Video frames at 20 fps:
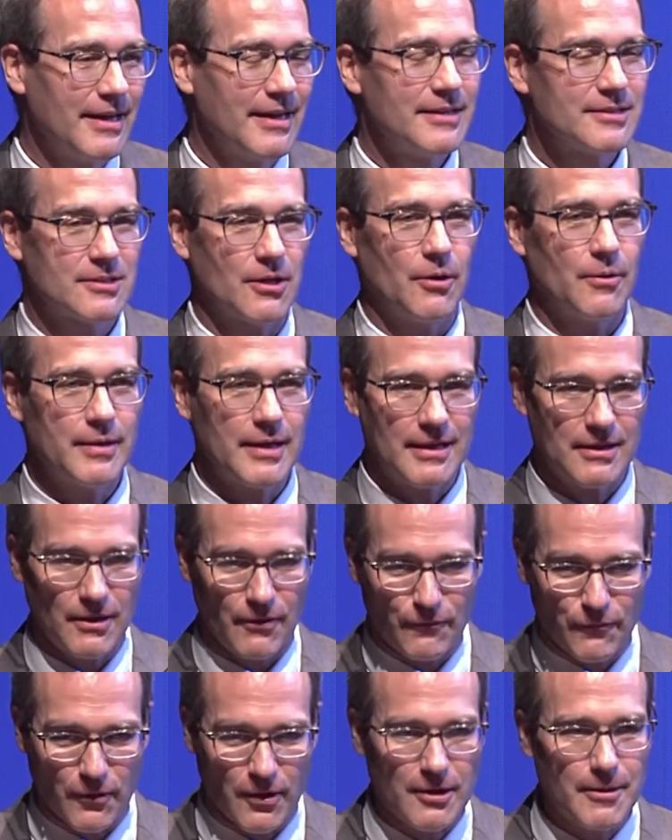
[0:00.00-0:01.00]
So,
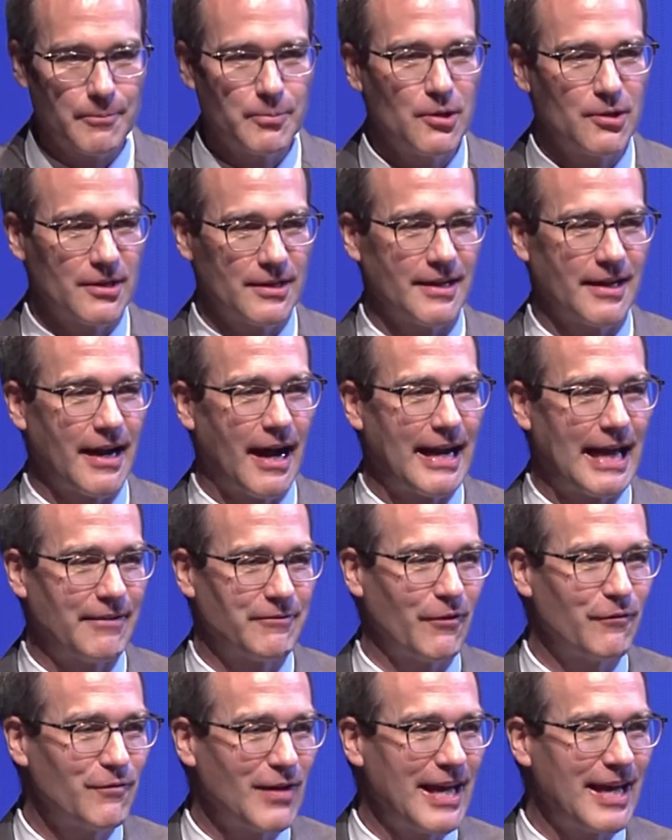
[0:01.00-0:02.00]
for a computer to not have
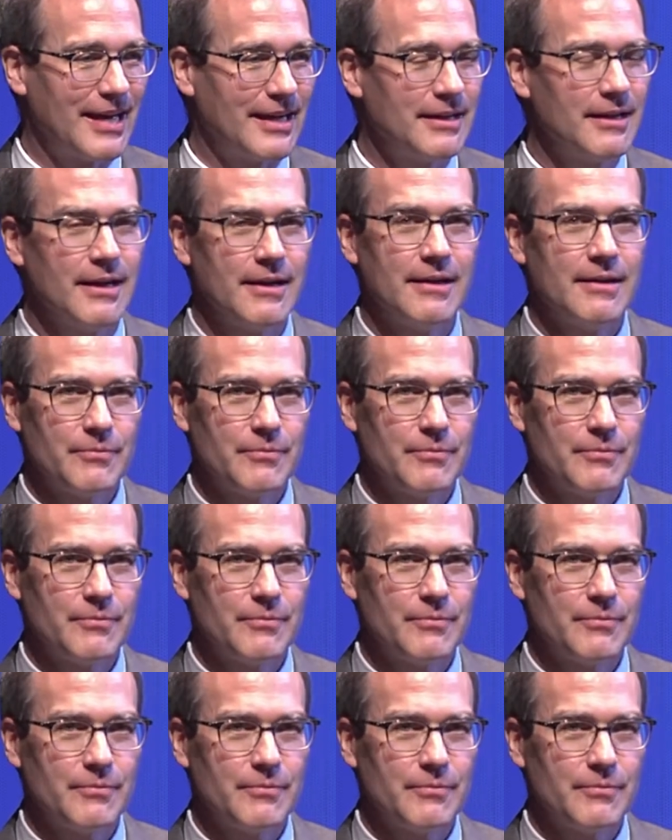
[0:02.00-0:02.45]
a fan,